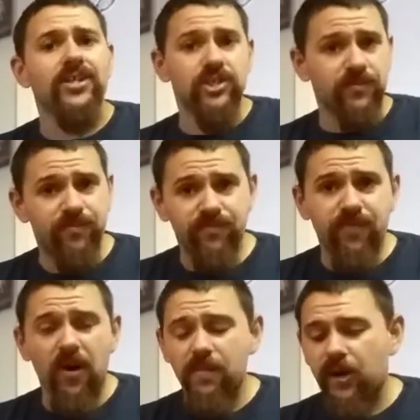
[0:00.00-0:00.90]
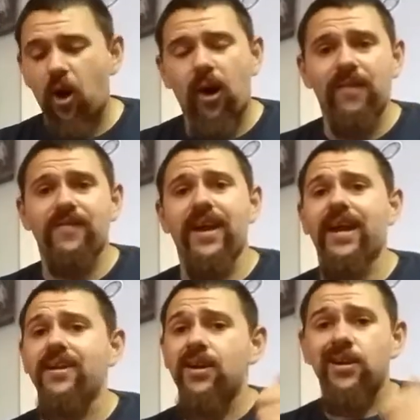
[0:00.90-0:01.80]
She's a very big horror
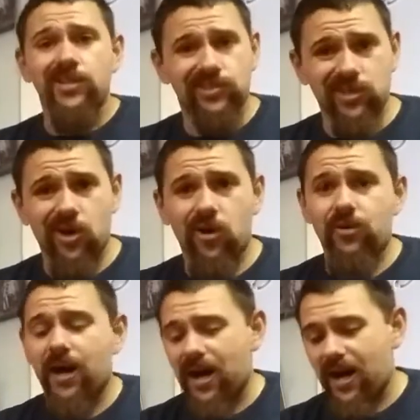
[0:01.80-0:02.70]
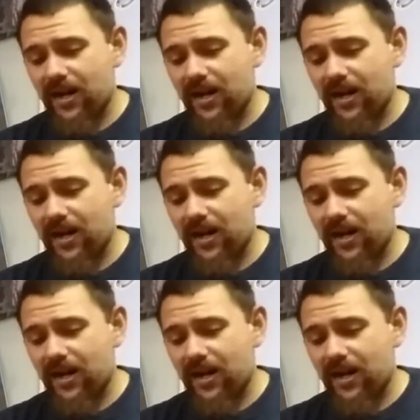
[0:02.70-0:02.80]
fan, so